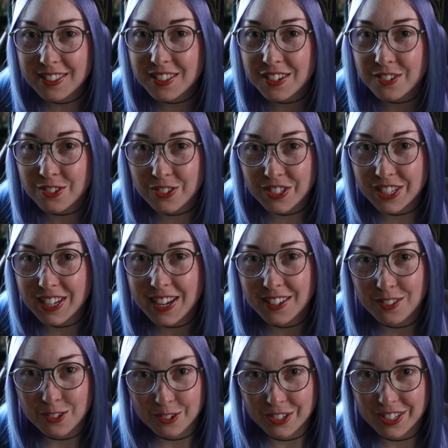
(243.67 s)

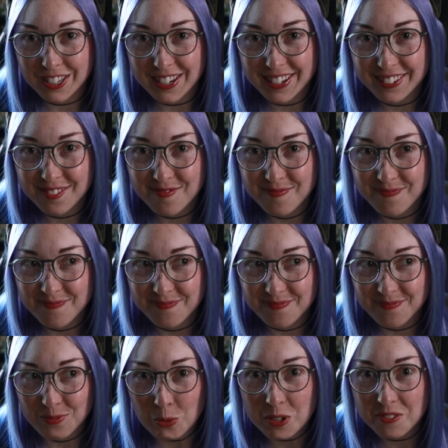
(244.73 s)
Ruskiye Druzia.
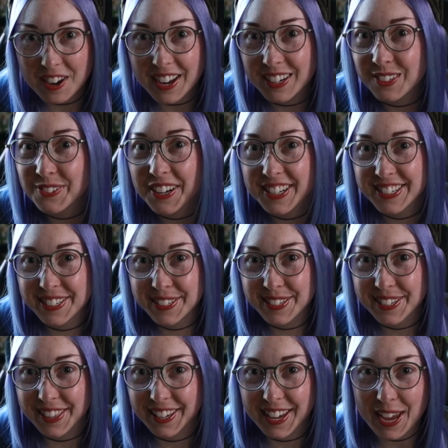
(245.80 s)
We've added Russian
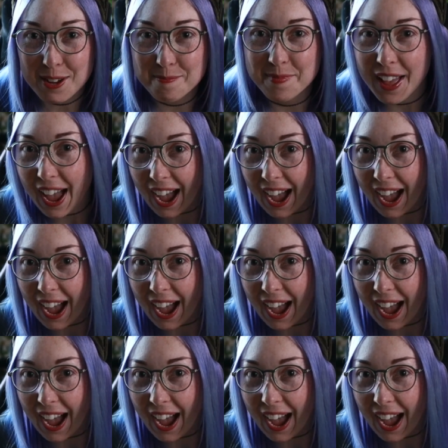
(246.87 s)
to the game.